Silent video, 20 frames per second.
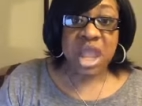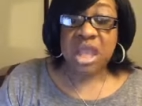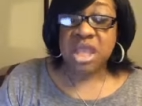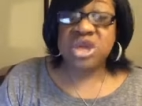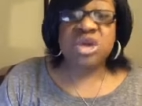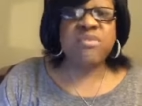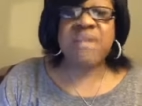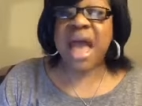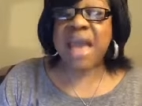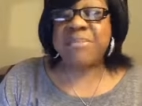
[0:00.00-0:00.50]

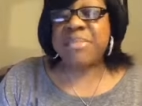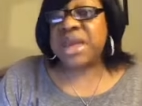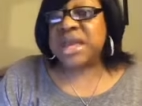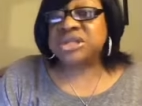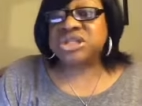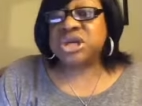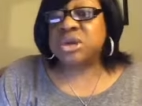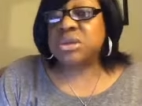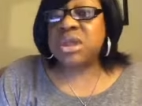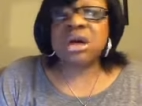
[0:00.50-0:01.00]
You might be
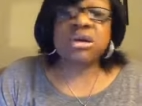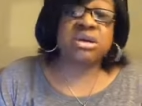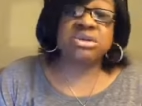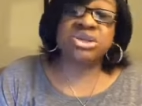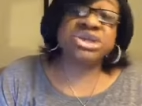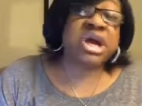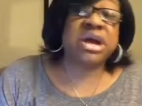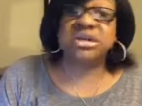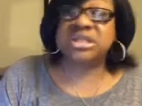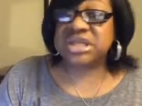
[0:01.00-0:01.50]
at your
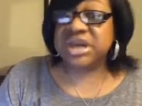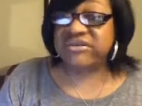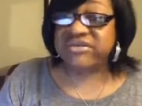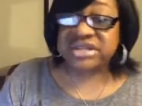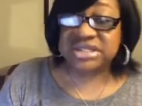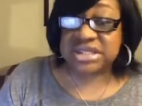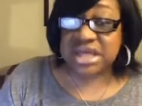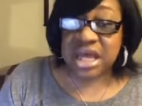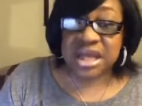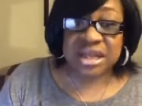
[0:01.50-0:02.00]
local church
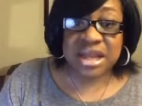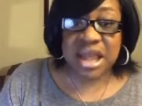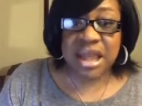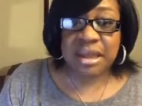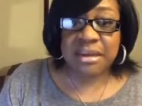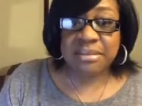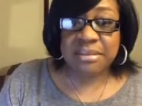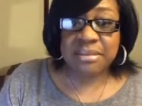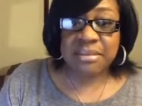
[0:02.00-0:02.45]
every Sunday.